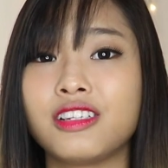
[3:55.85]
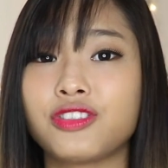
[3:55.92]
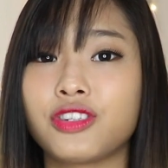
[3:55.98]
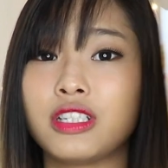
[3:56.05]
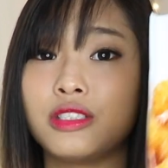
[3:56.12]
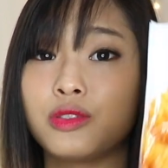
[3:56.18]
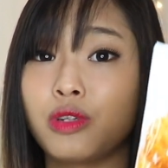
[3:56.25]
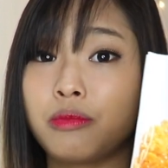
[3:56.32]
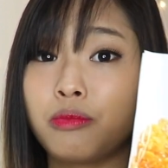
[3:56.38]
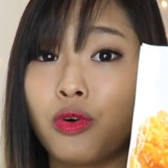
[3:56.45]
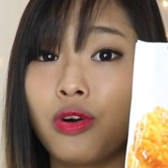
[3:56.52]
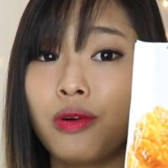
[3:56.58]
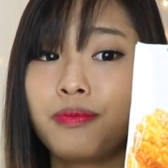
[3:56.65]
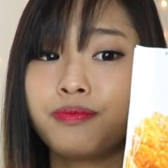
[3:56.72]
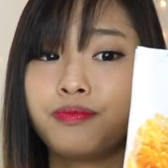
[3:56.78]
enjoyed this one
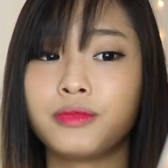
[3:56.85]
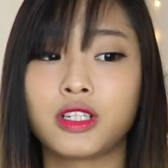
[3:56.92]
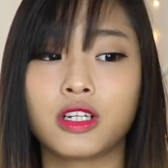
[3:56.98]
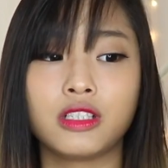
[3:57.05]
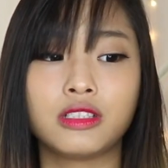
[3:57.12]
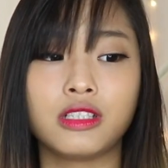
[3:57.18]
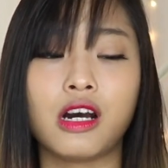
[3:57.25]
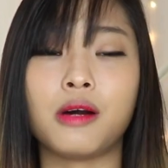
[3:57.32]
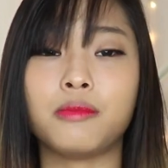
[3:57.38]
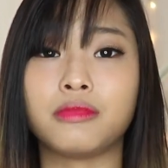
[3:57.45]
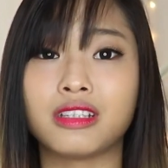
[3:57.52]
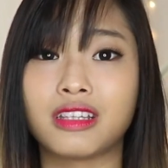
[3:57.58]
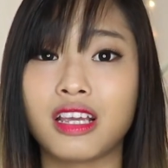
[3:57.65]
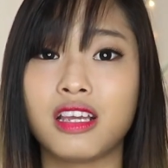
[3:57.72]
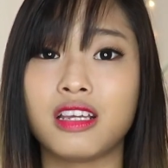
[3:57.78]
more because um,
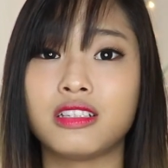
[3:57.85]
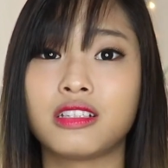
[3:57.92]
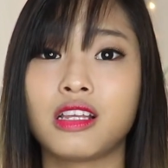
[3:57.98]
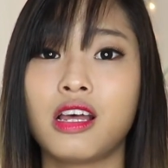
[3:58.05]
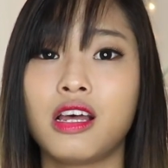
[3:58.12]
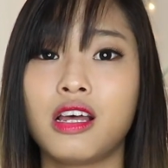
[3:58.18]
the taste